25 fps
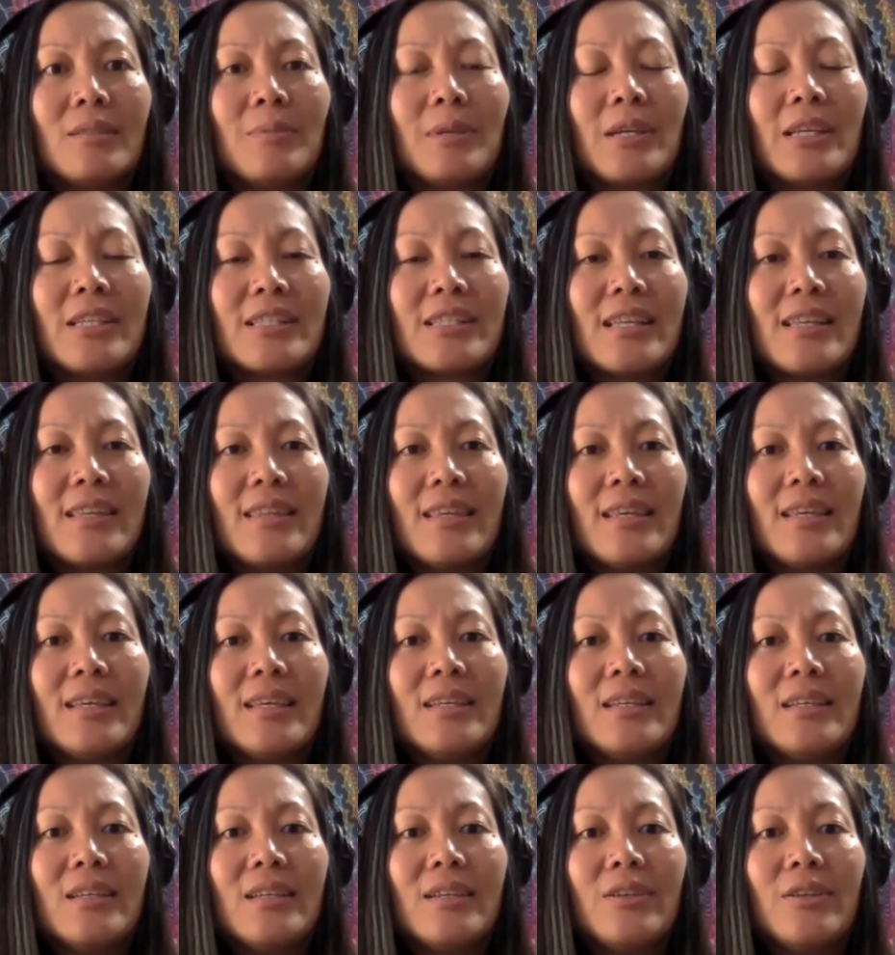Because I
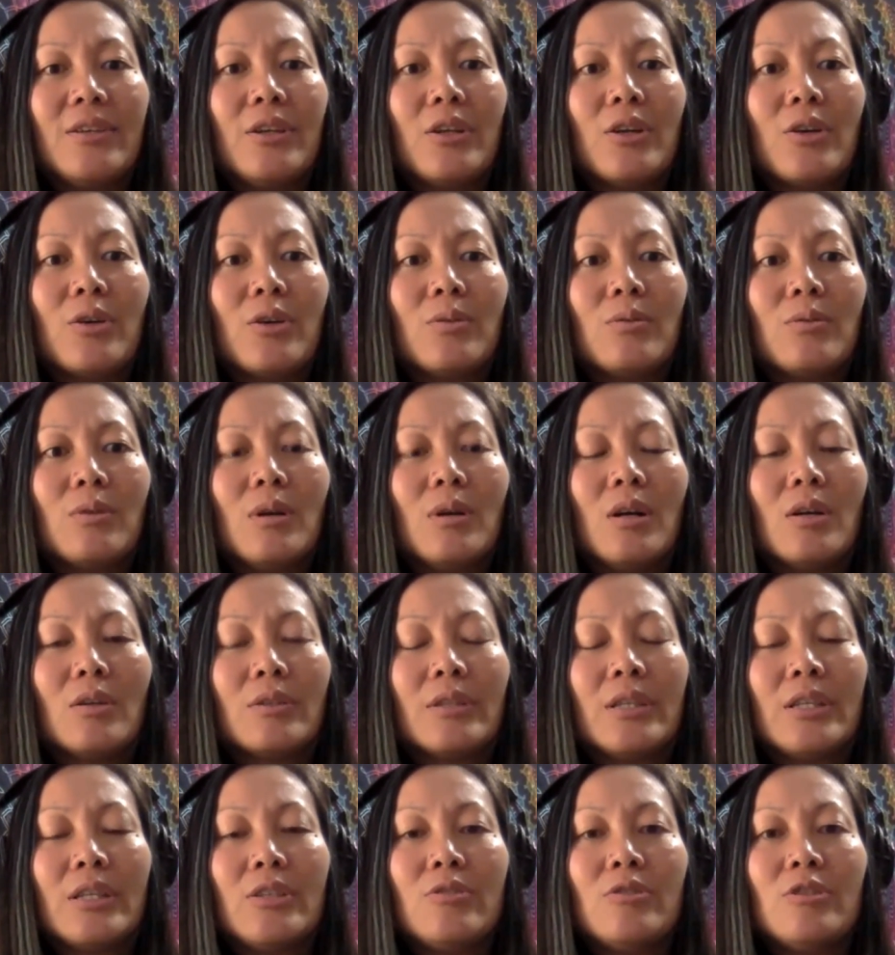think,
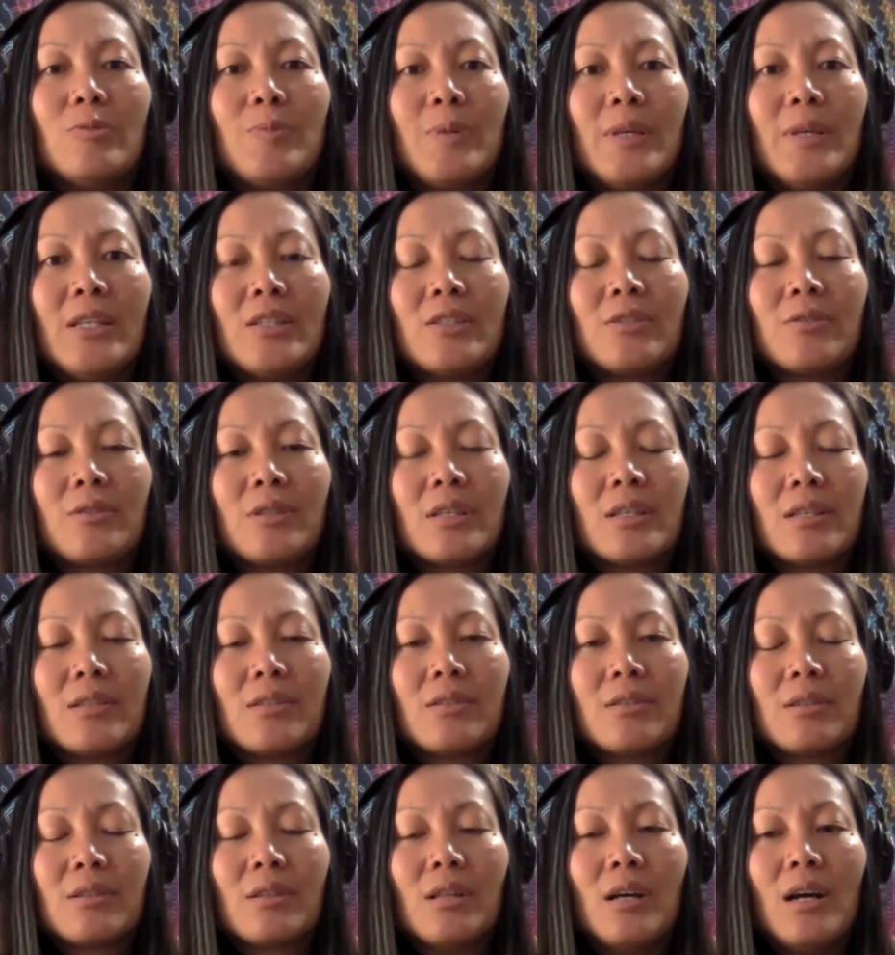Arlene, you speak to
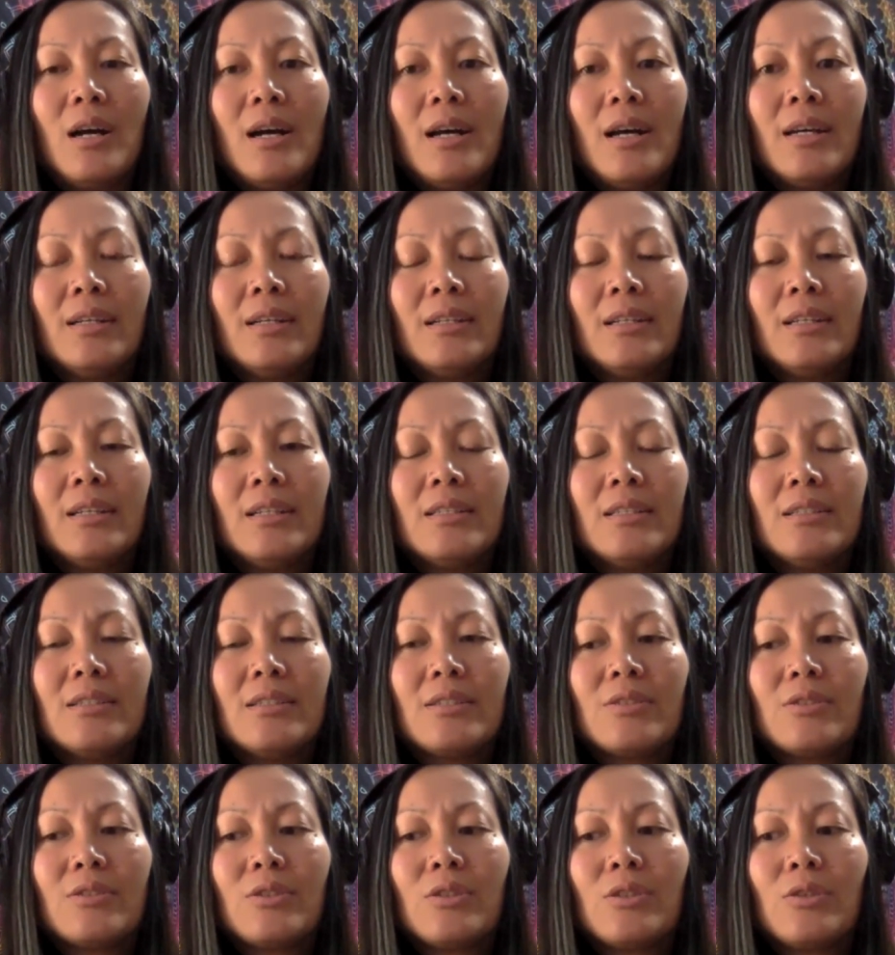this a lot,
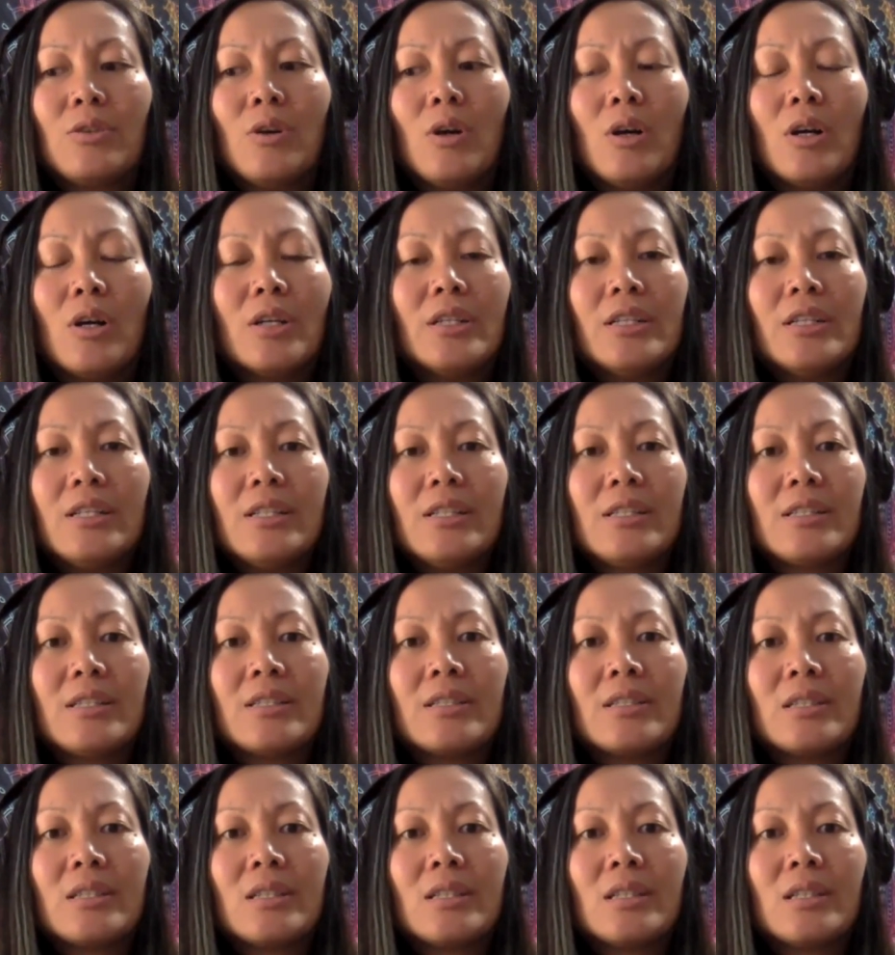is
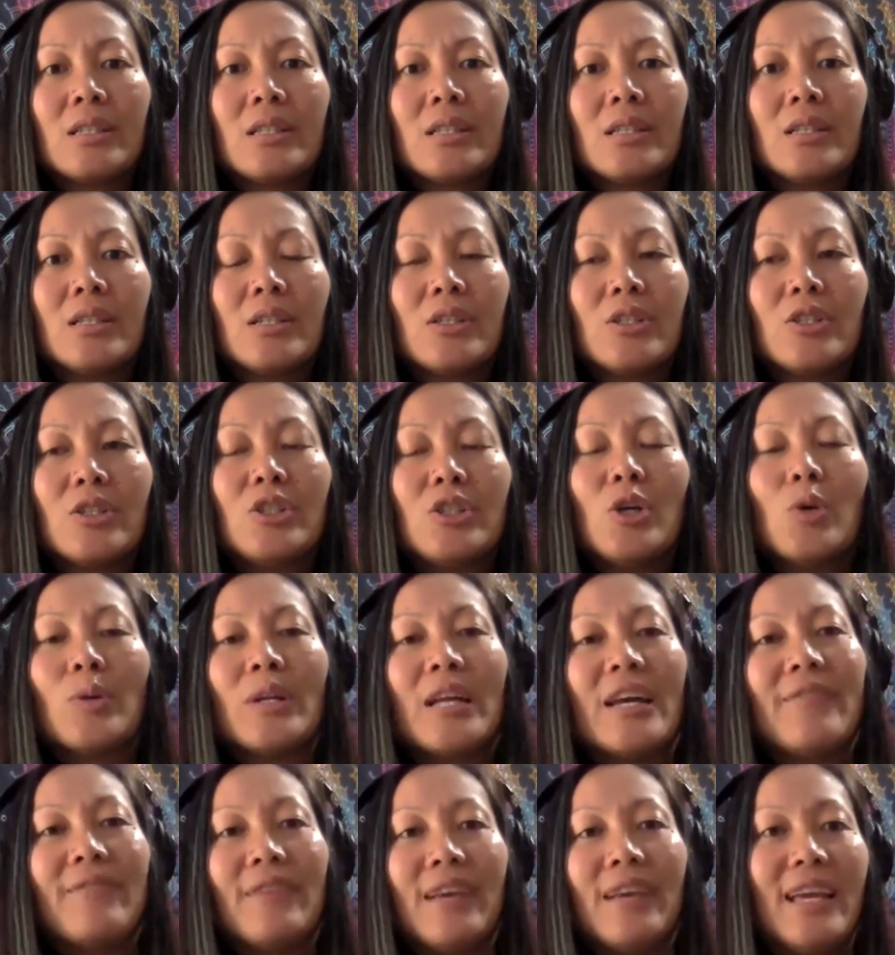artists
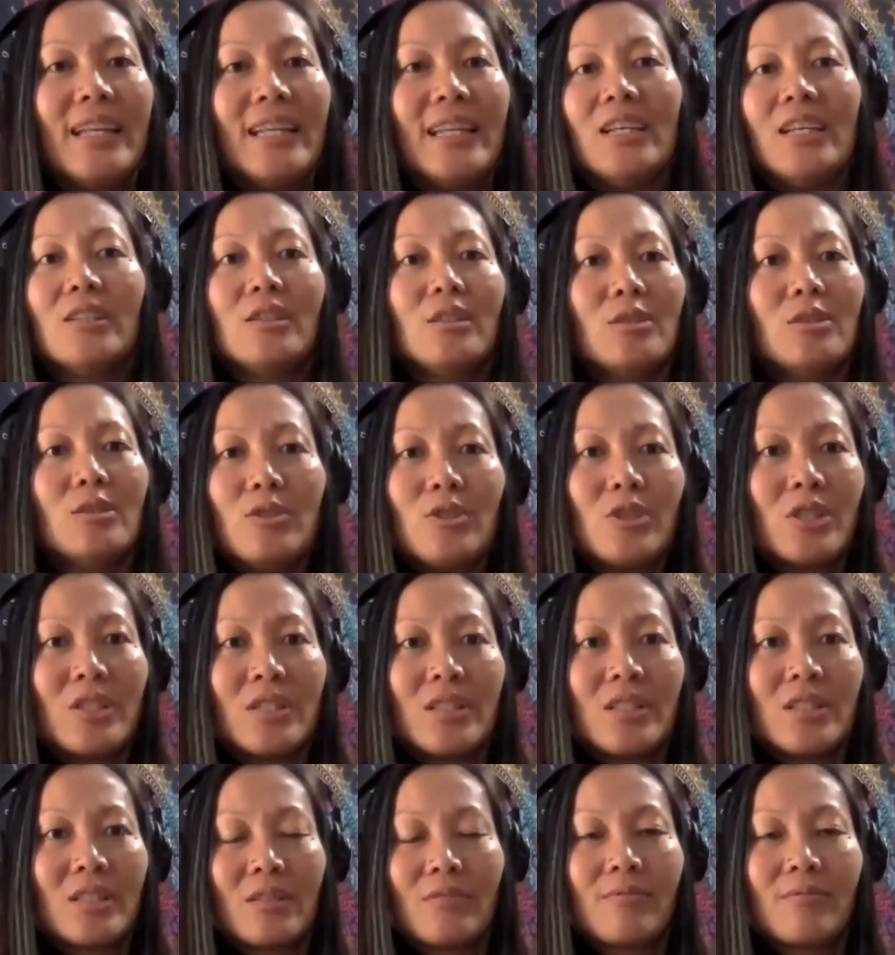don't have any
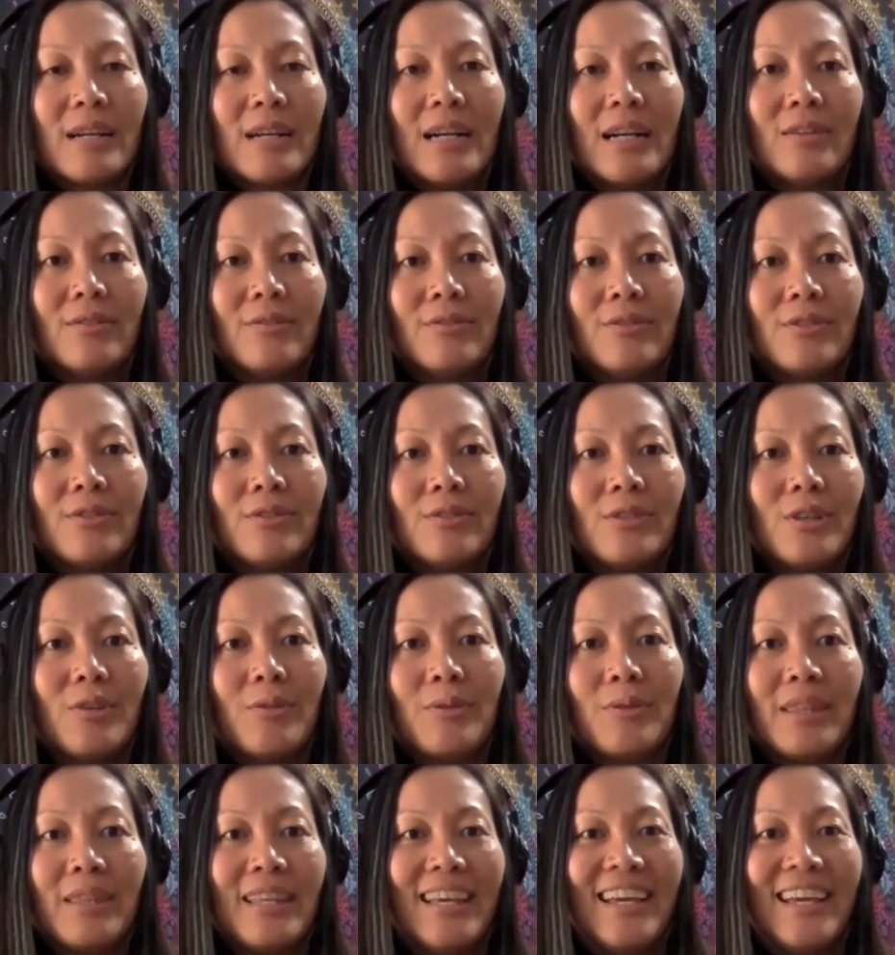illusions around
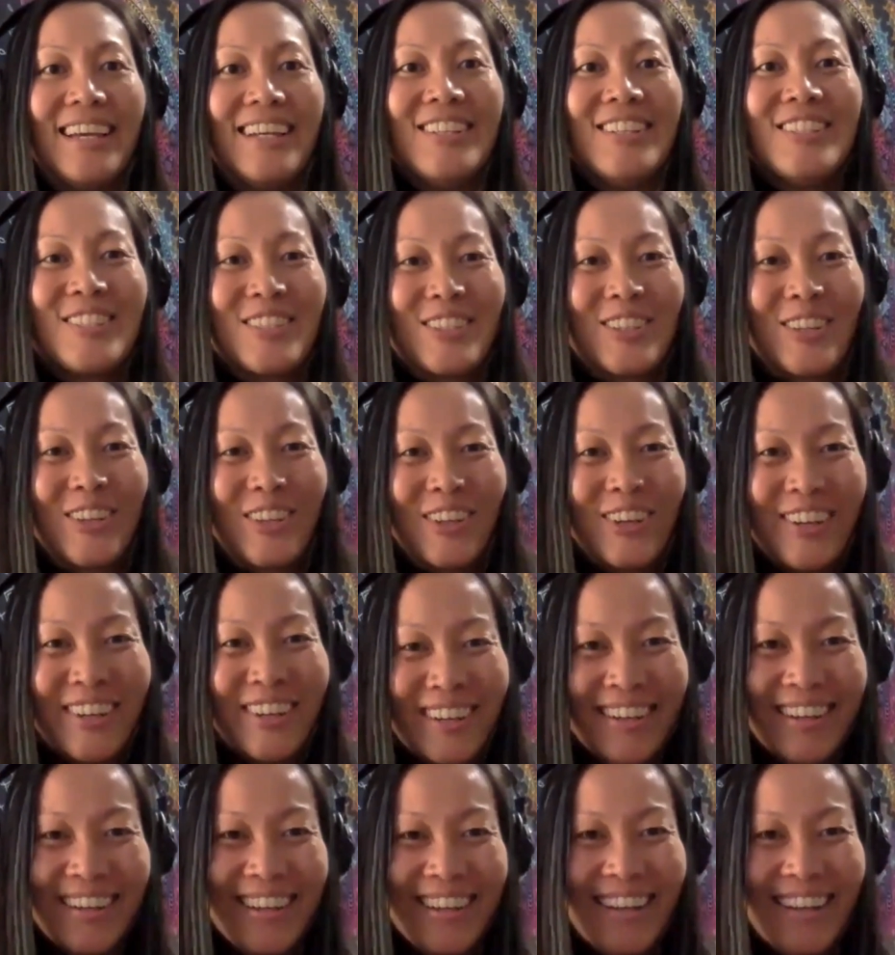knowing the answer.